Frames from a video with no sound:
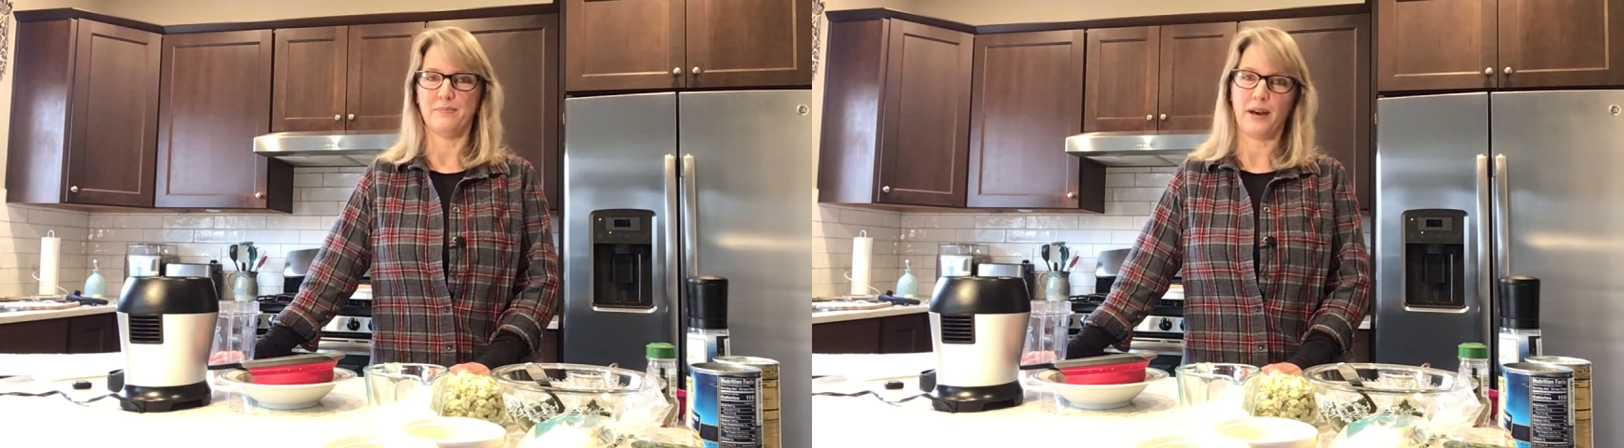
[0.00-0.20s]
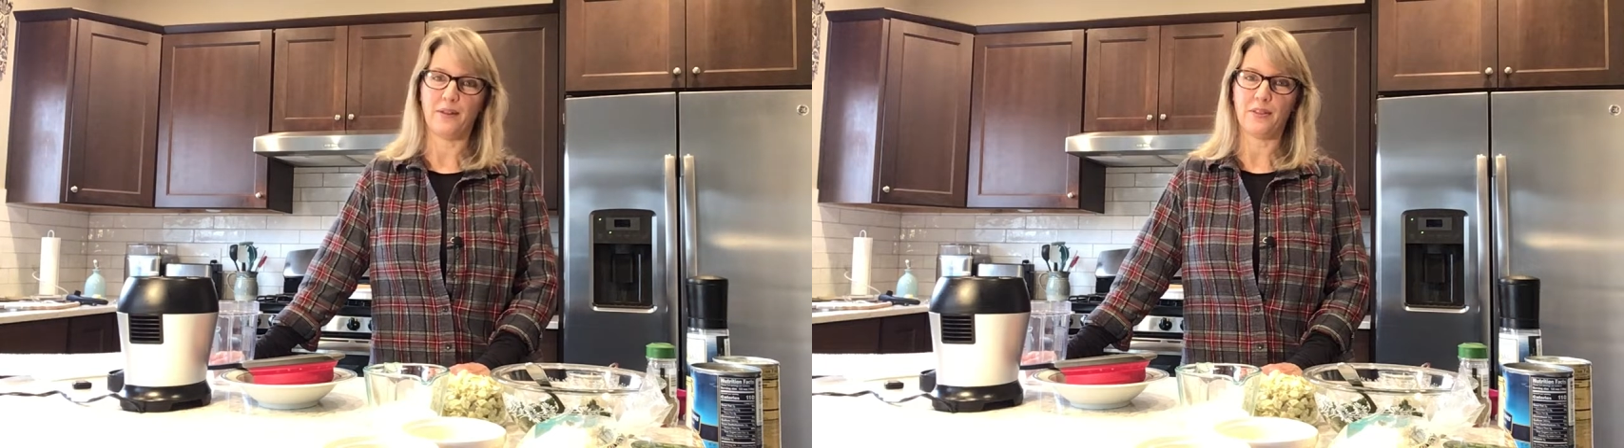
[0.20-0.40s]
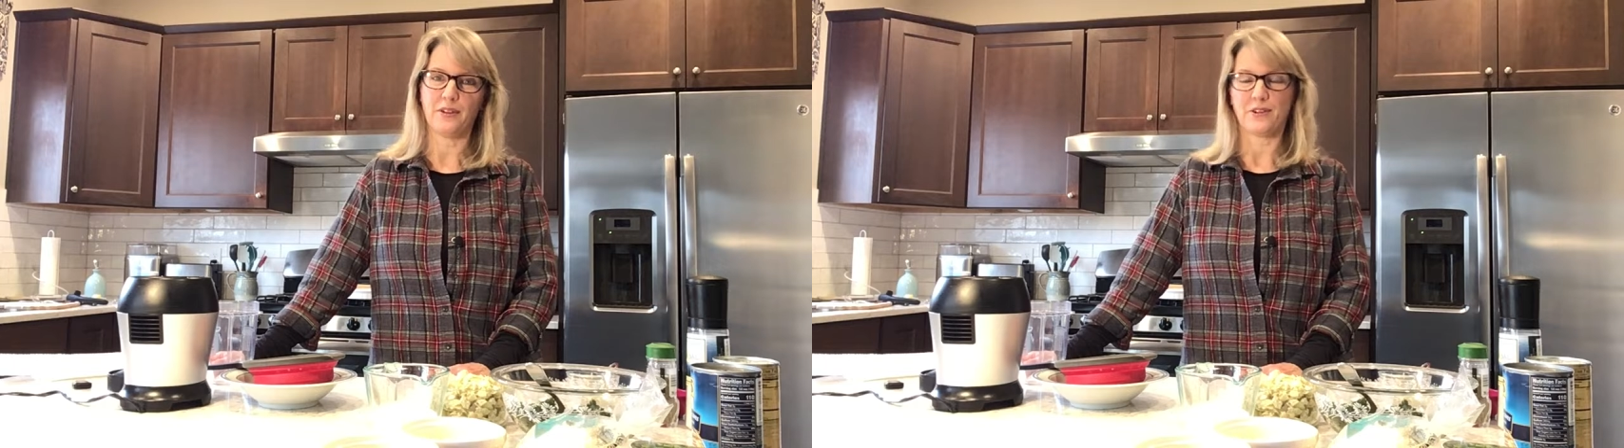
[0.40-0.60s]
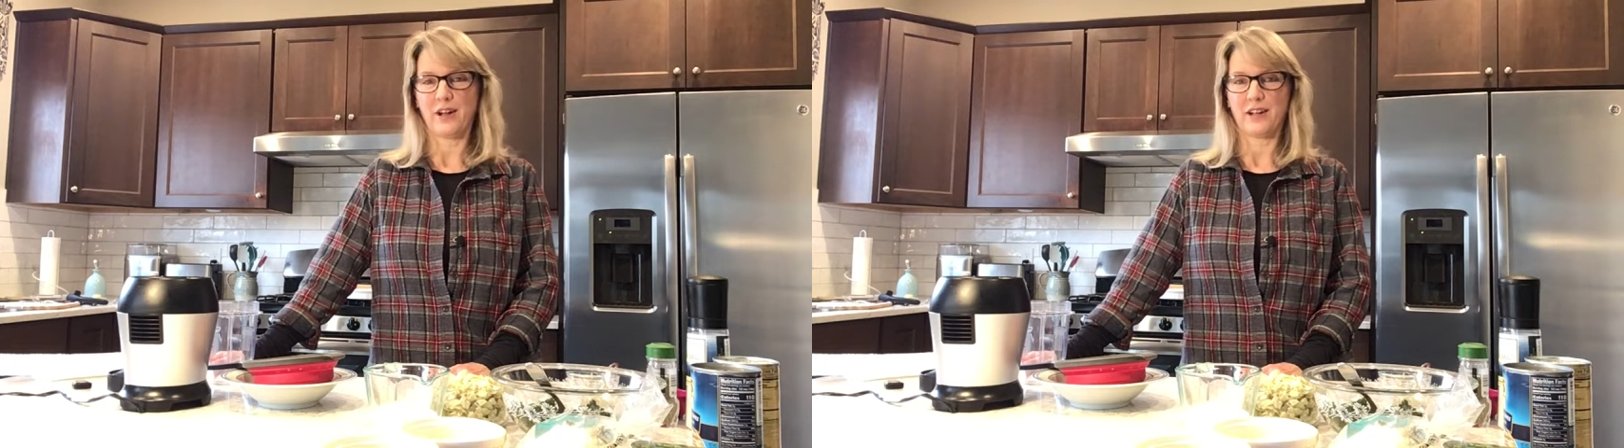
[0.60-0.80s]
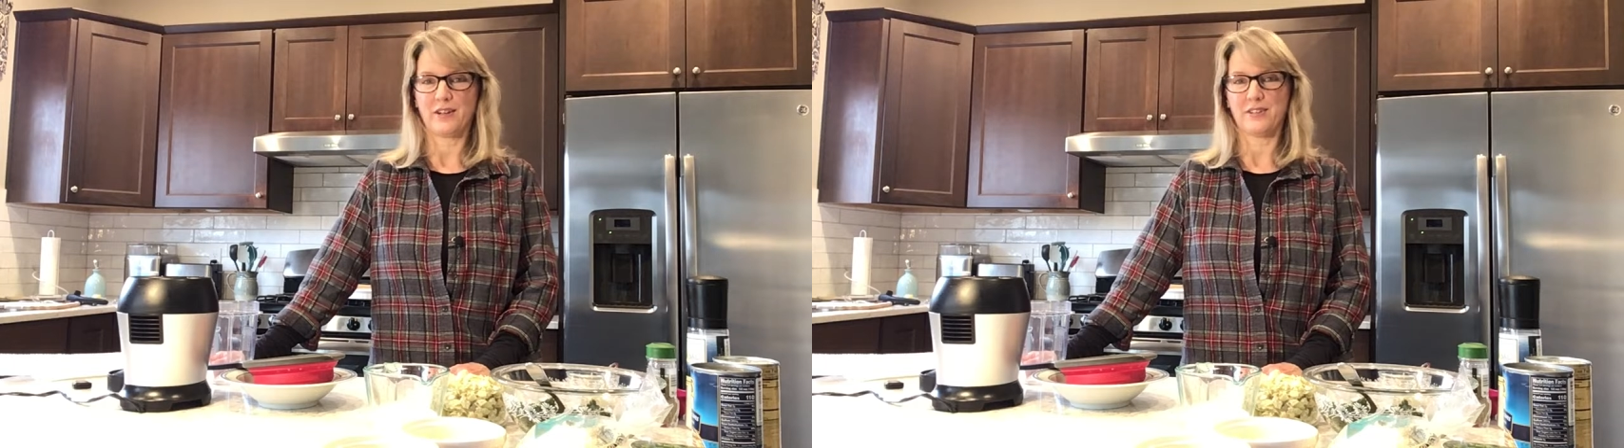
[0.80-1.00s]
healthier
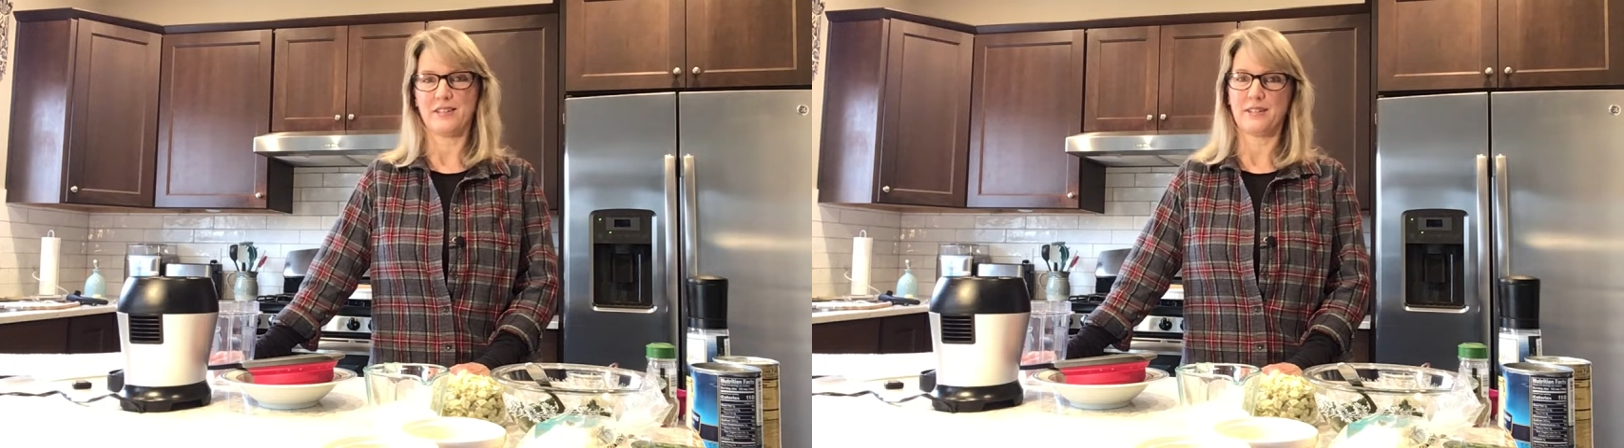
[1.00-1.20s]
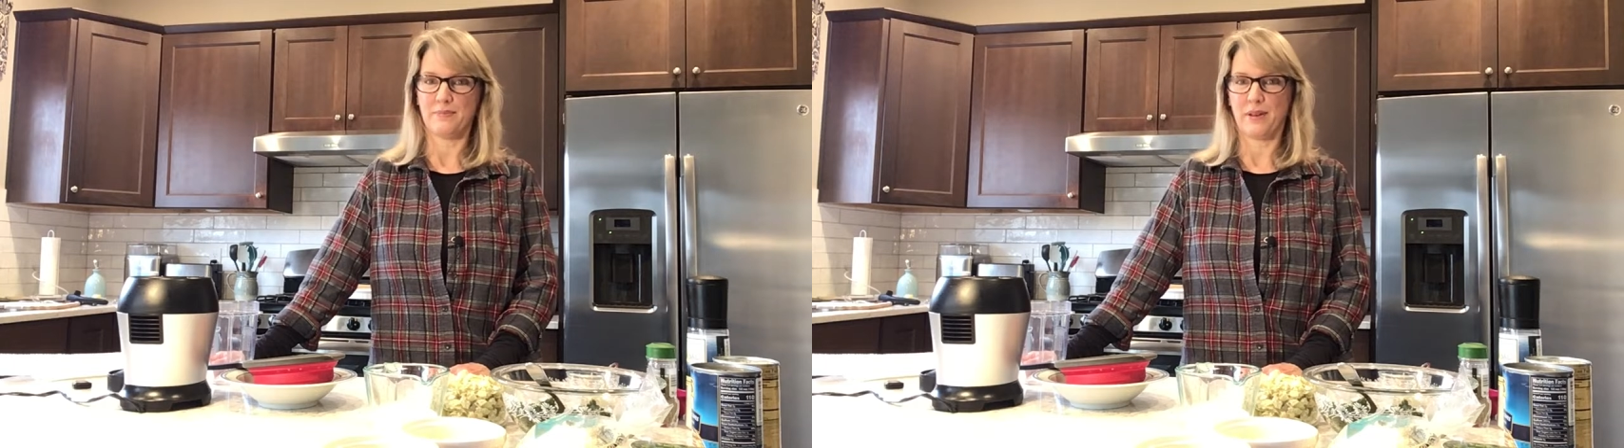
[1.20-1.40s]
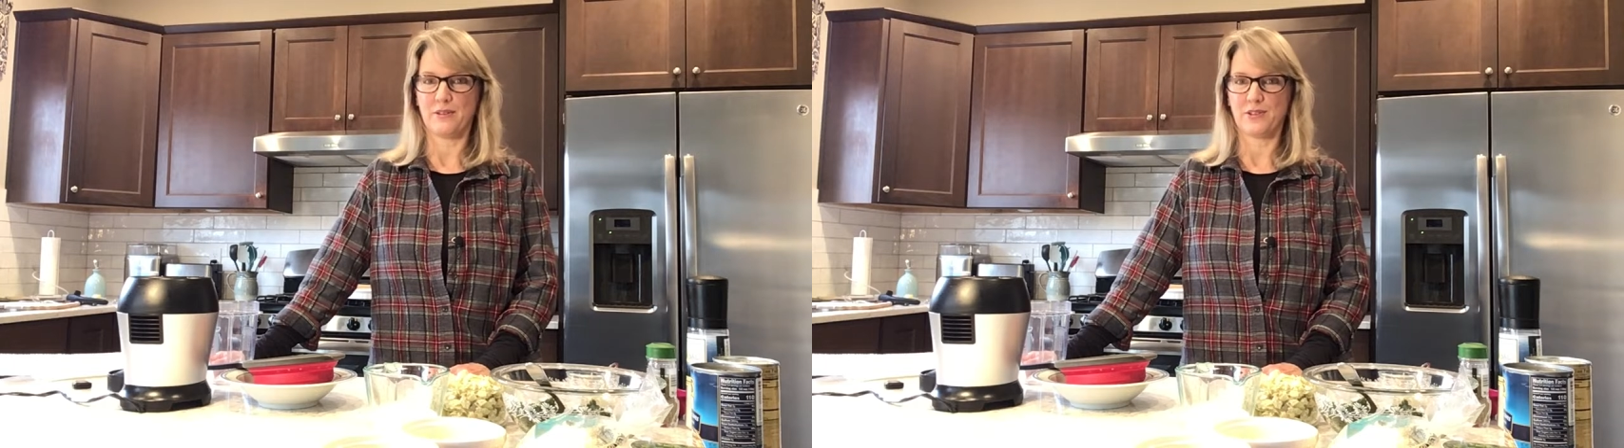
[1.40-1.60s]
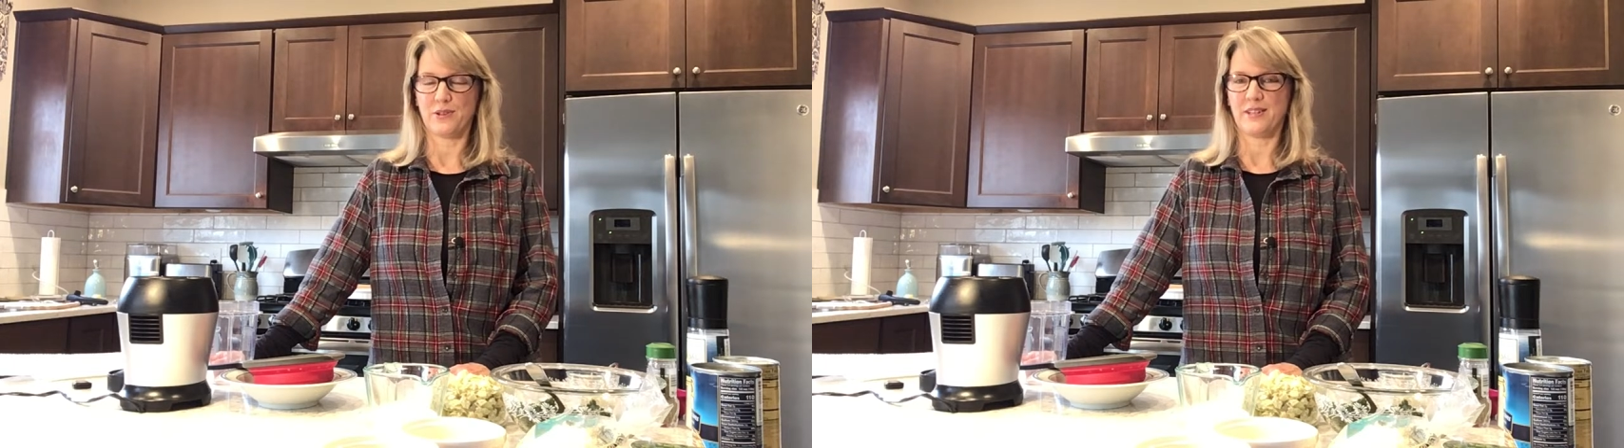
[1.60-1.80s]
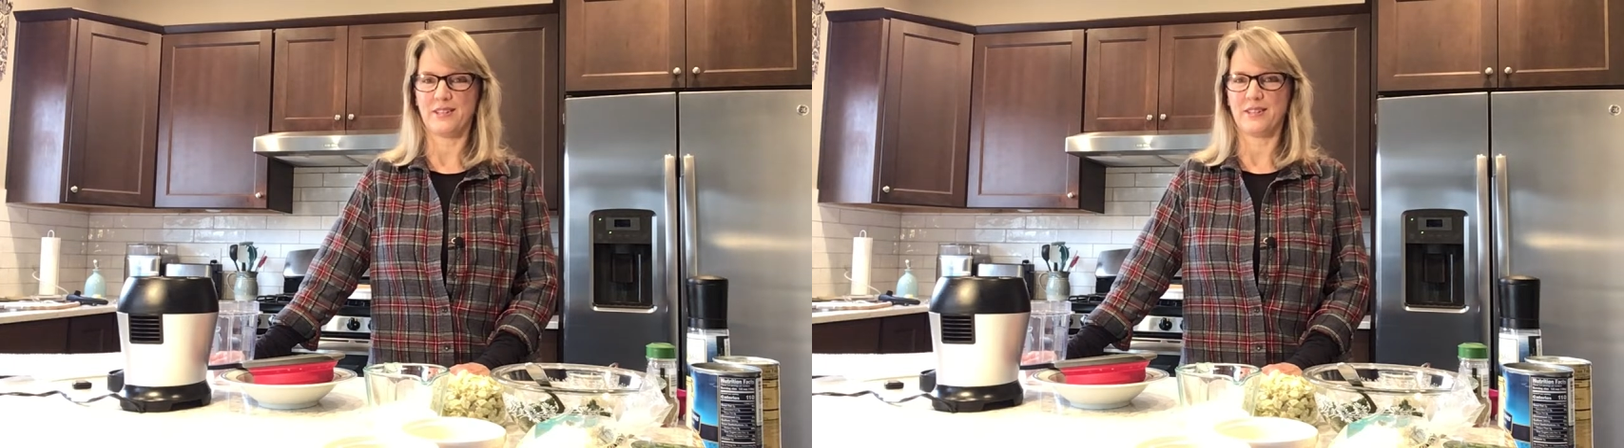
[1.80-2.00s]
crackers and some other
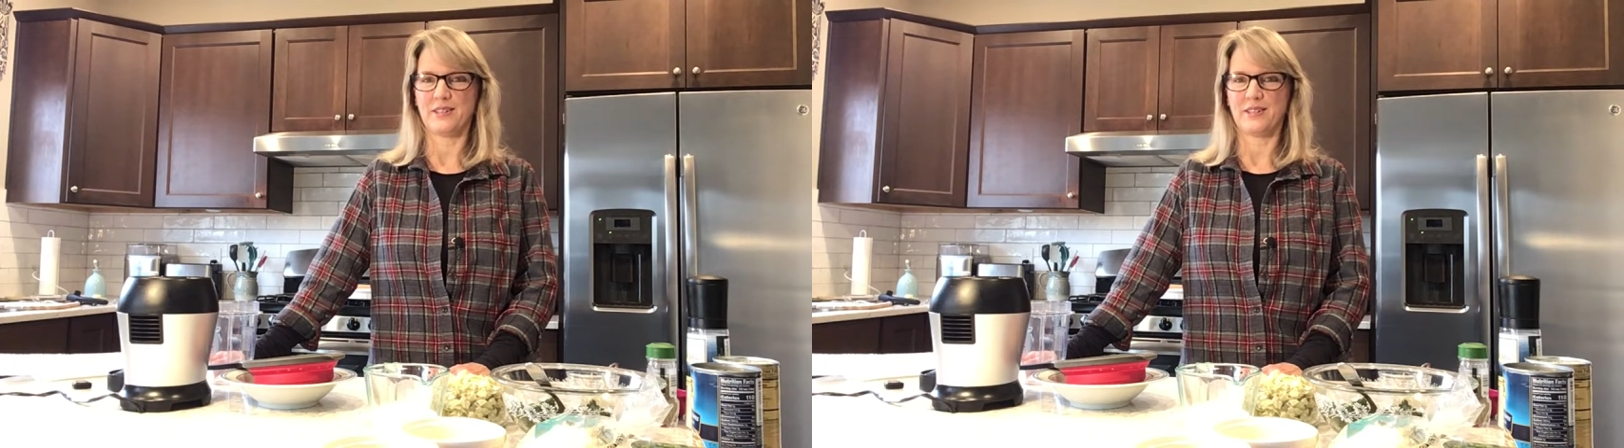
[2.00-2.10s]
choices.